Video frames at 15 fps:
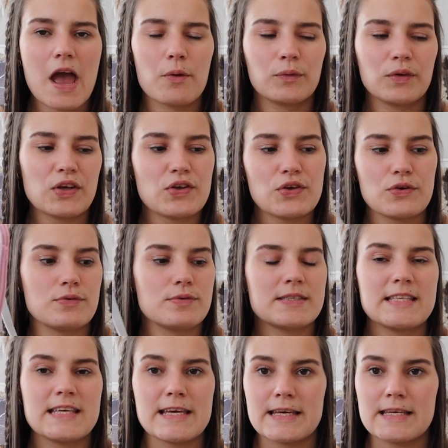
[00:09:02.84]
only
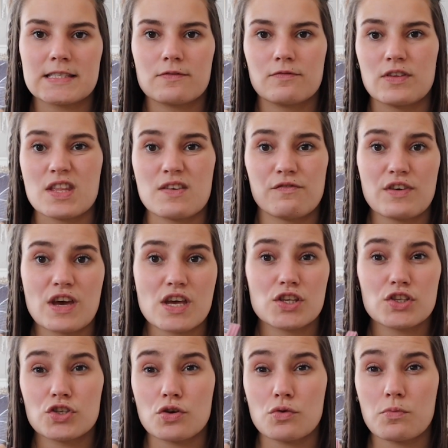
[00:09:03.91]
used these for the
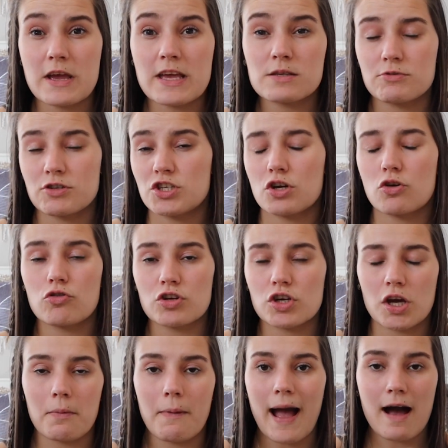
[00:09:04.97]
first 2 weeks when she couldn't
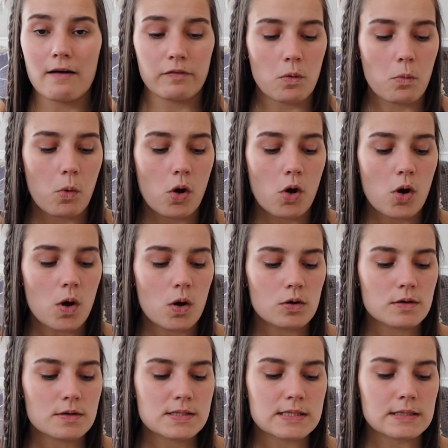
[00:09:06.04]
go out for
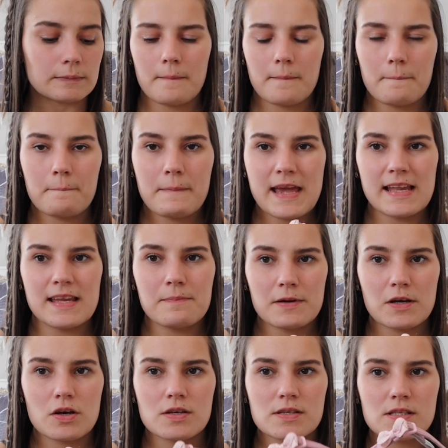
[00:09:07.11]
walks. Mainly
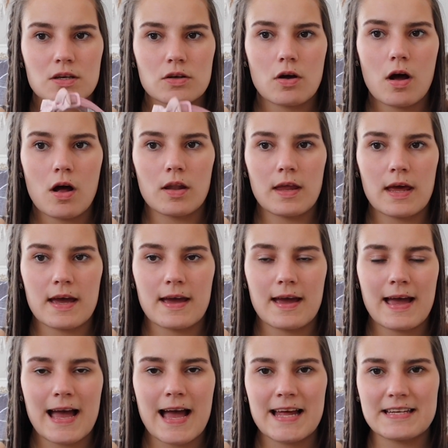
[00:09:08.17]
because the collar
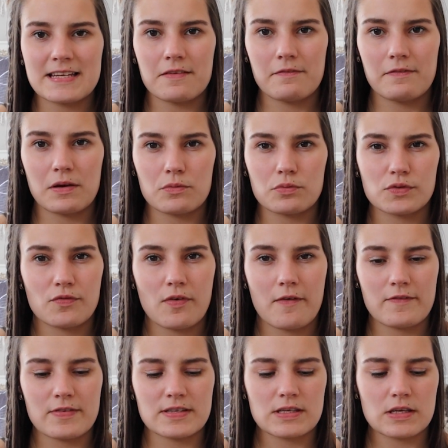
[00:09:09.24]
I didn't think was
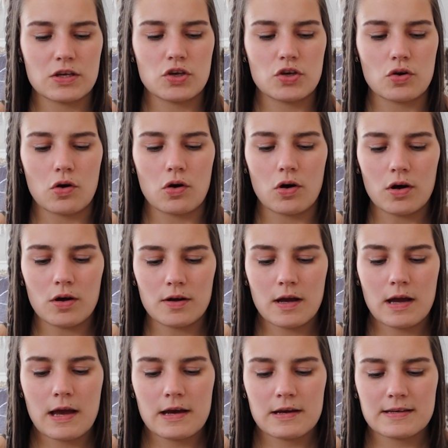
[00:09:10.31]
very secure,
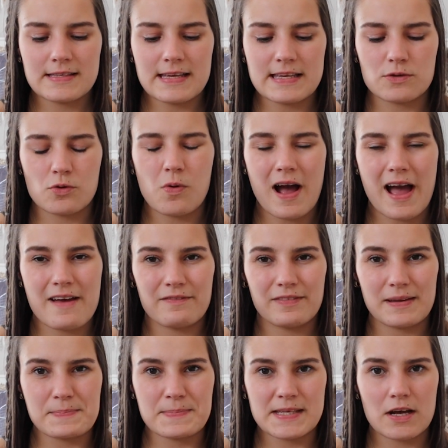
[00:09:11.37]
because it is quite a
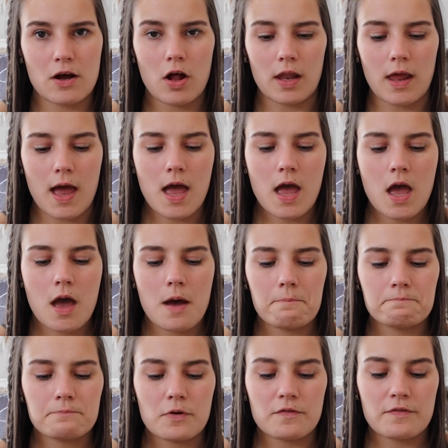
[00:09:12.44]
flimsy collar.
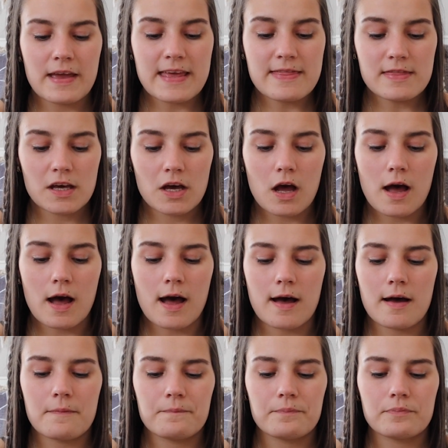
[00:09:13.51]
But for in the
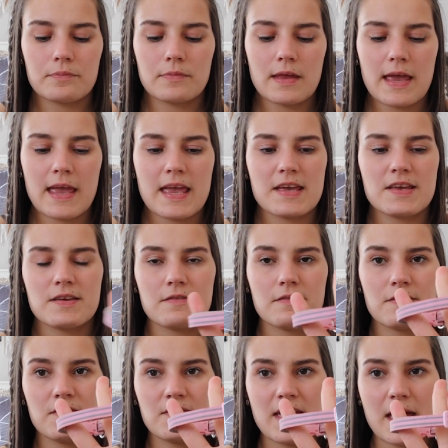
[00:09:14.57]
car, it
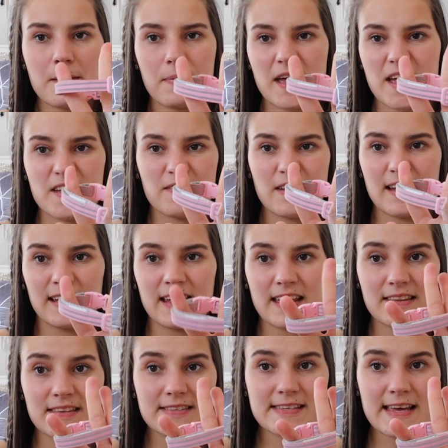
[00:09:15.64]
fit her perfectly
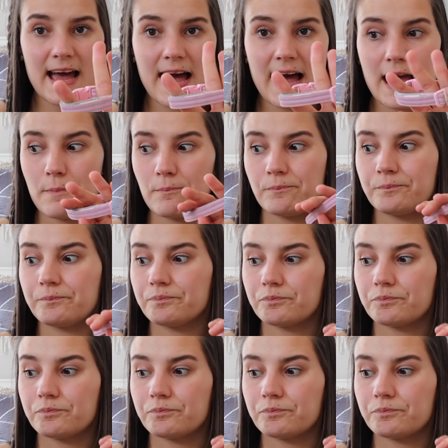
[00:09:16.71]
at the time.